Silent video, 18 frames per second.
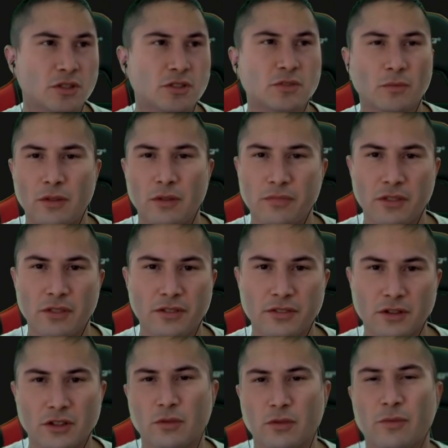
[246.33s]
to
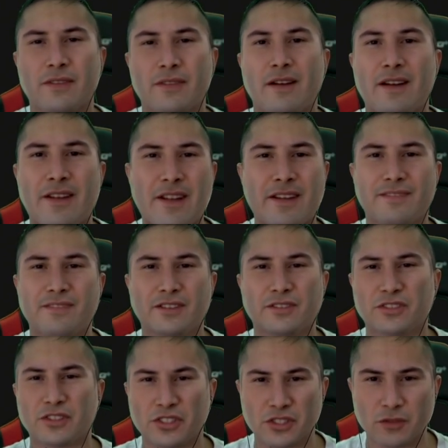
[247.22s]
another without having
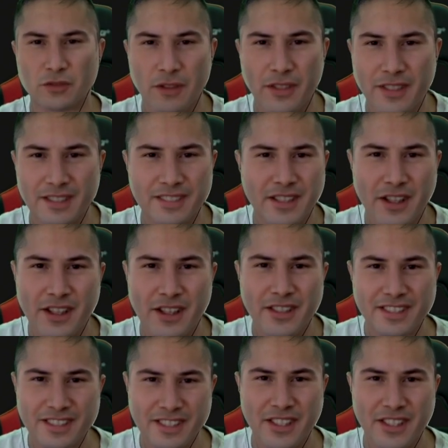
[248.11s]
to do any
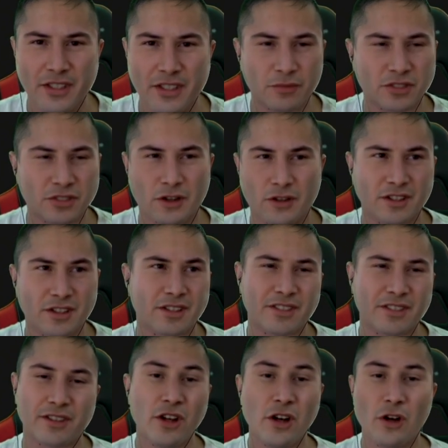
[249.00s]
I K
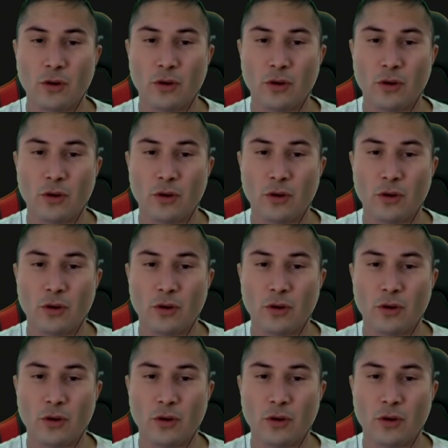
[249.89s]
retargeting